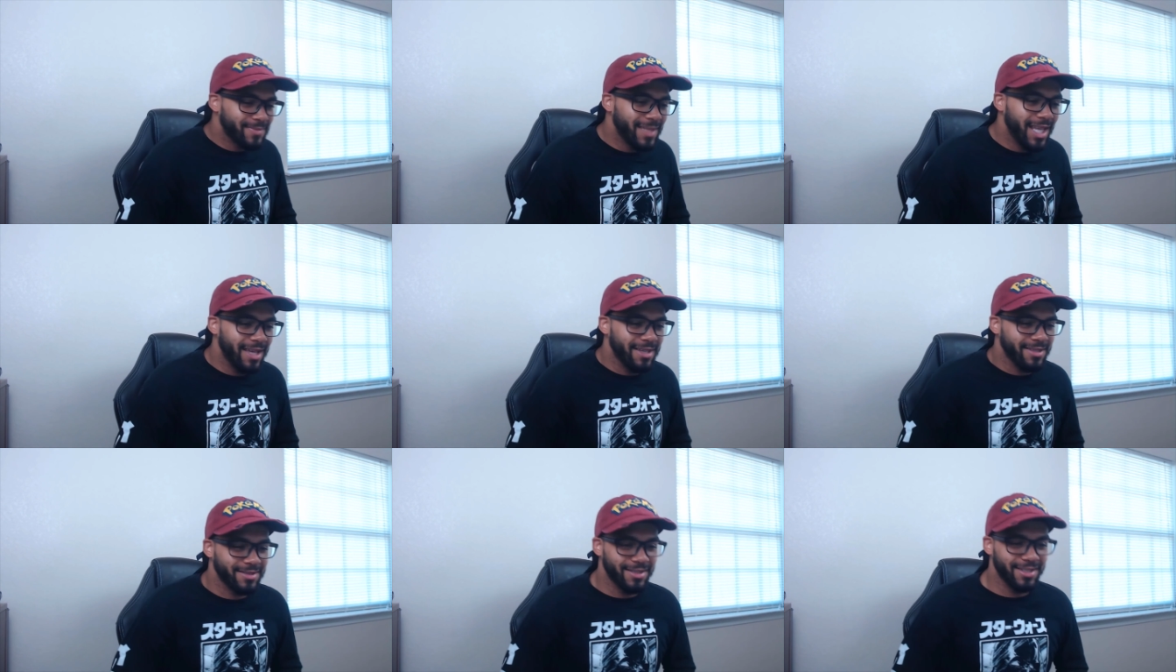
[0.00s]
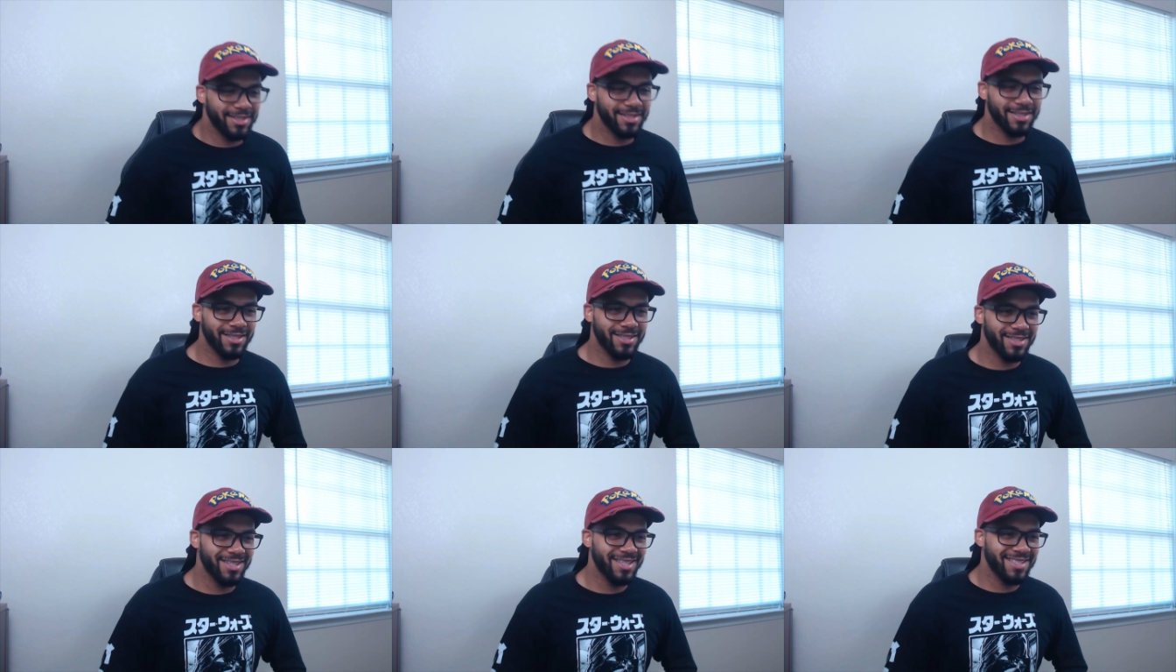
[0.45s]
Yes, this
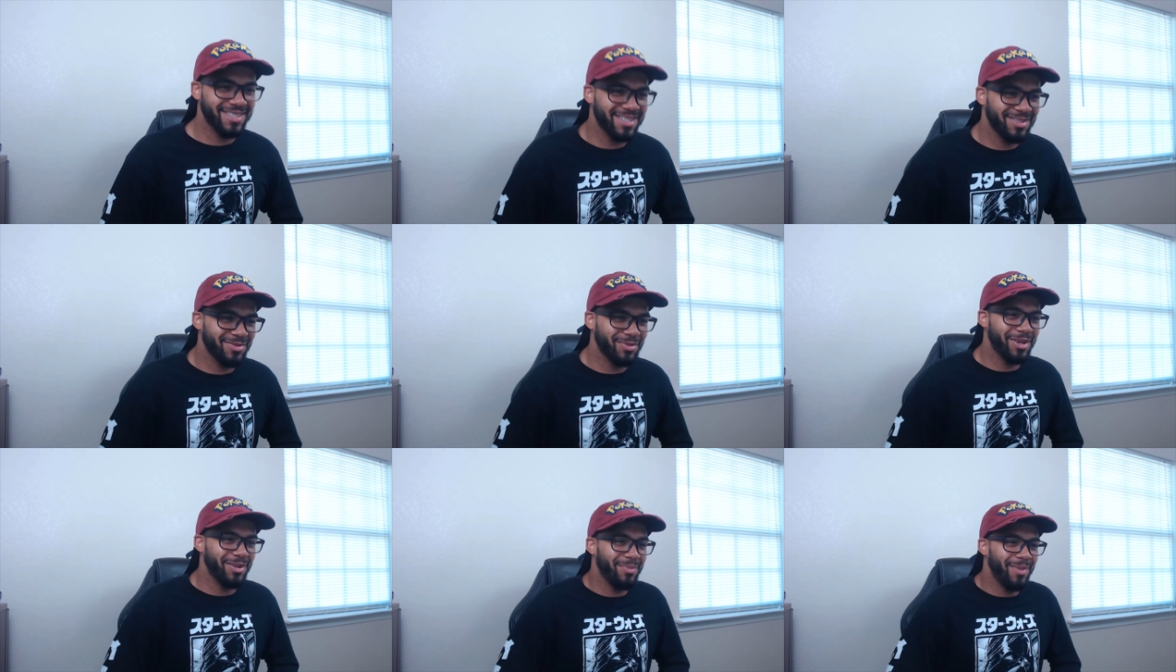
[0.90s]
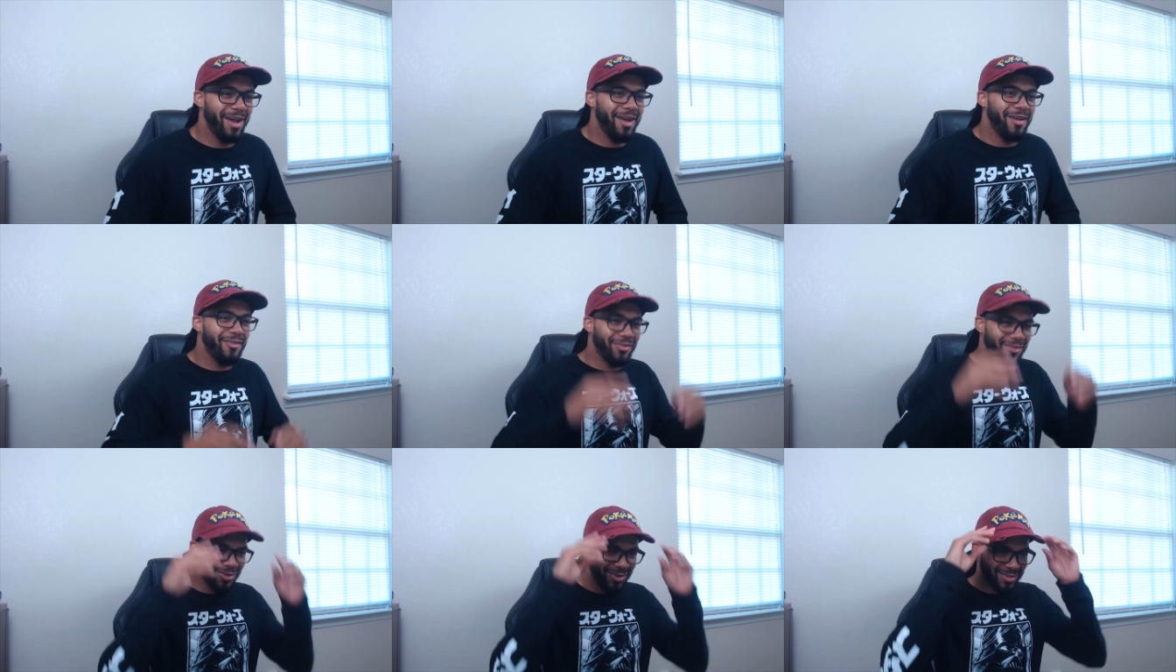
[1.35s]
is this is one of my
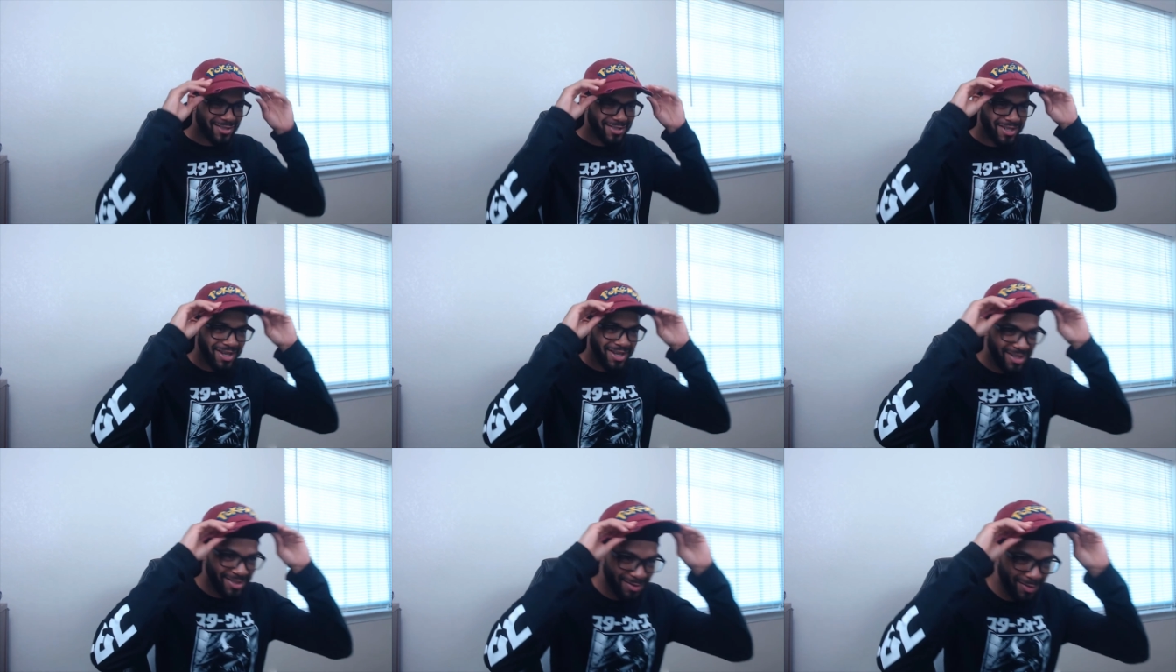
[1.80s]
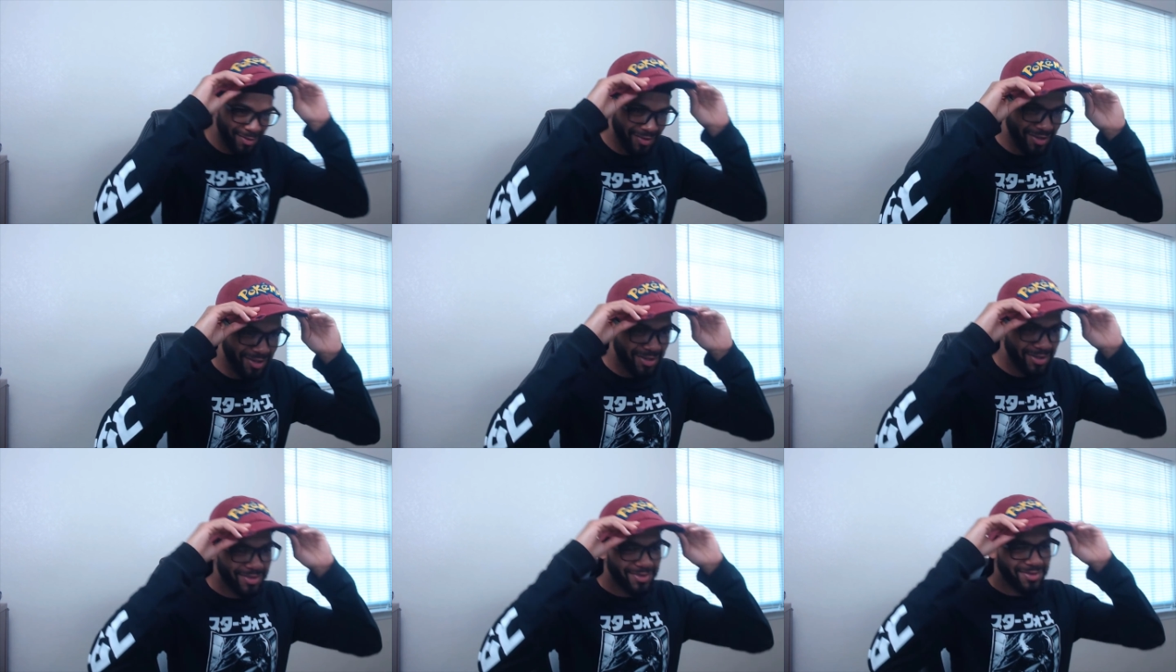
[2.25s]
first announcement
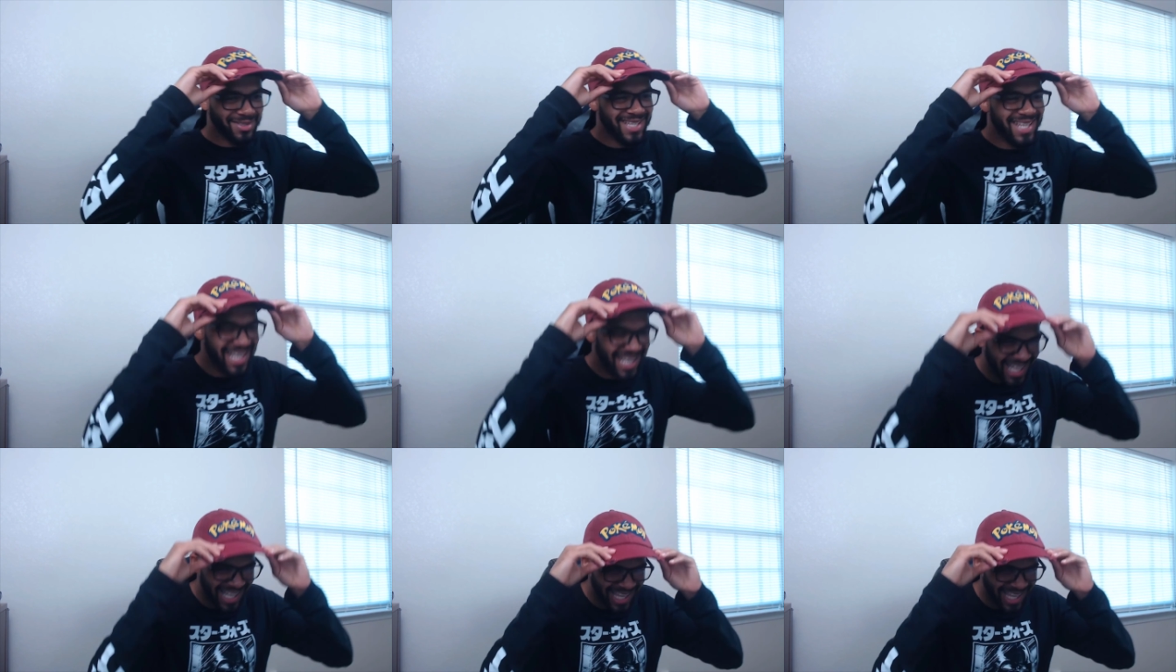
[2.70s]
videos.